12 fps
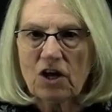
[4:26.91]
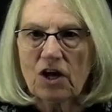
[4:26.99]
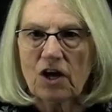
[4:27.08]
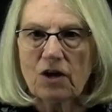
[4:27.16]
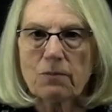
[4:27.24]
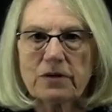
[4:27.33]

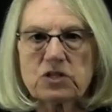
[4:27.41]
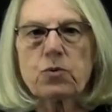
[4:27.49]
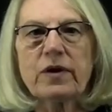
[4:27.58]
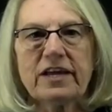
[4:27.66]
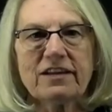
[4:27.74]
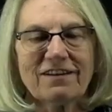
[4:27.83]

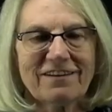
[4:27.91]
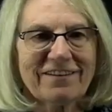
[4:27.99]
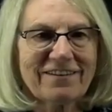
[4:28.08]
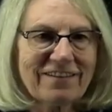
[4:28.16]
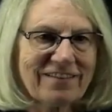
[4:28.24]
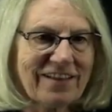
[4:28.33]
between
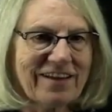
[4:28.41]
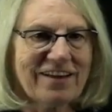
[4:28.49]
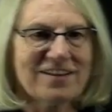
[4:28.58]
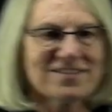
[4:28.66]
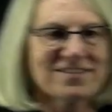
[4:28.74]
the